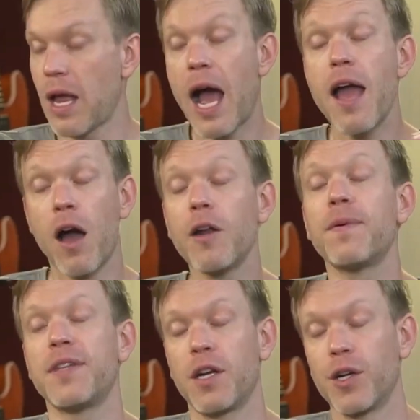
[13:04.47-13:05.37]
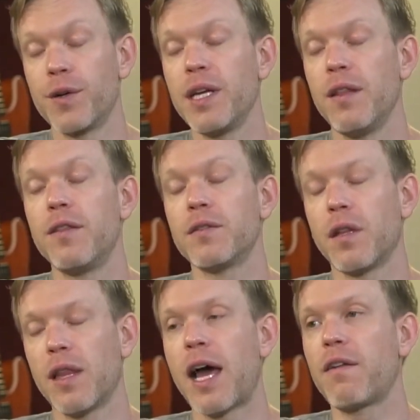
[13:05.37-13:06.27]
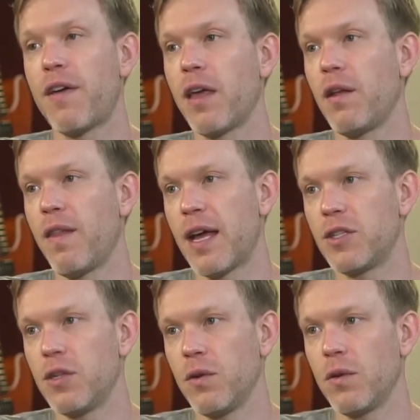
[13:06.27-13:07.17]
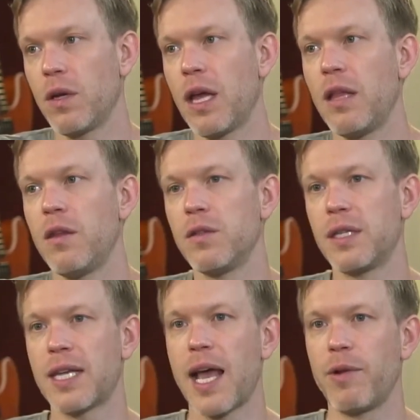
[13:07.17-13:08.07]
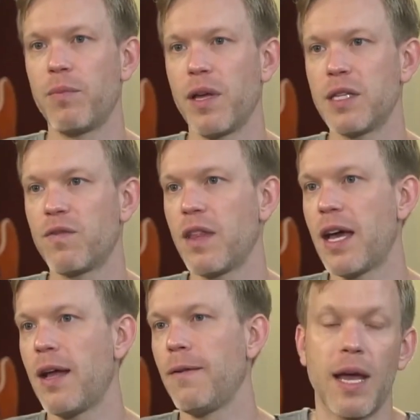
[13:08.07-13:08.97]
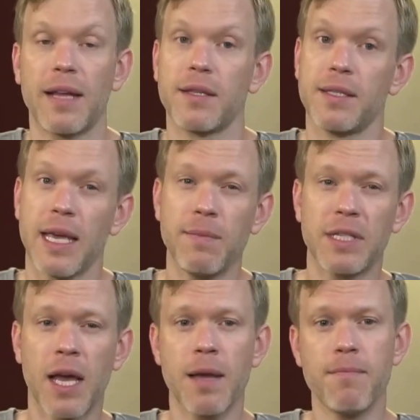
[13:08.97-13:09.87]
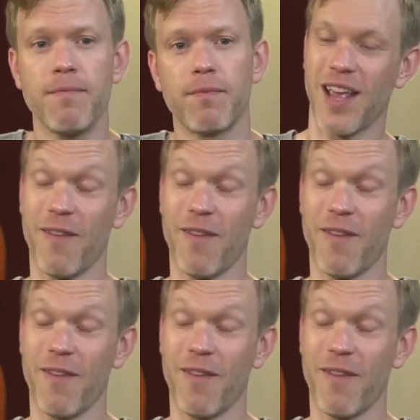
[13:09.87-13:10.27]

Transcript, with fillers: i 100% agree that there's a lot of value to that too oh absolutely and there's a time and a place for that at the same time